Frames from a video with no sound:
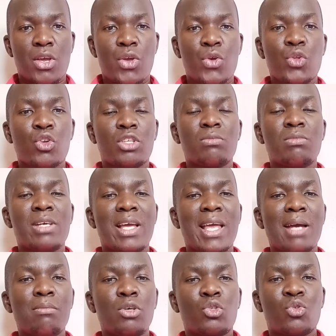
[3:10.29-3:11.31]
You'll not be
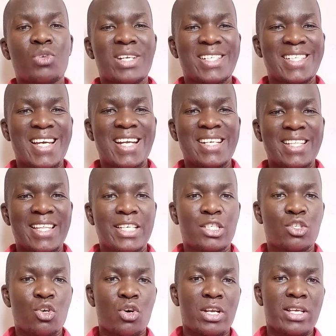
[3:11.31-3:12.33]
able to retell the
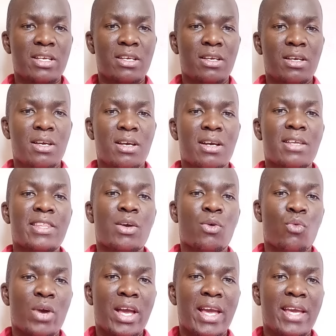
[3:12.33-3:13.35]
story the
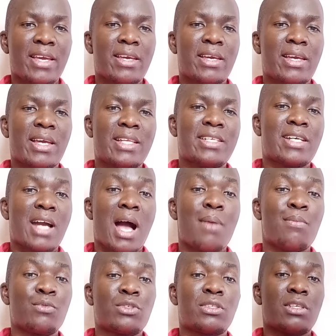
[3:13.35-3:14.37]
way it
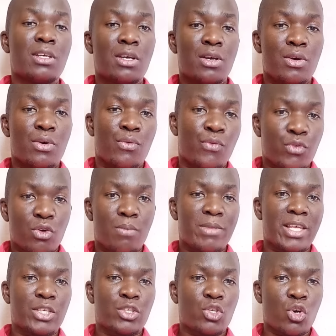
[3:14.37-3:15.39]
comes from
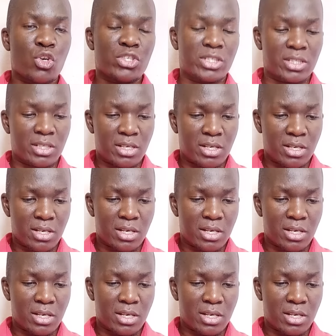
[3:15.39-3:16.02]
the source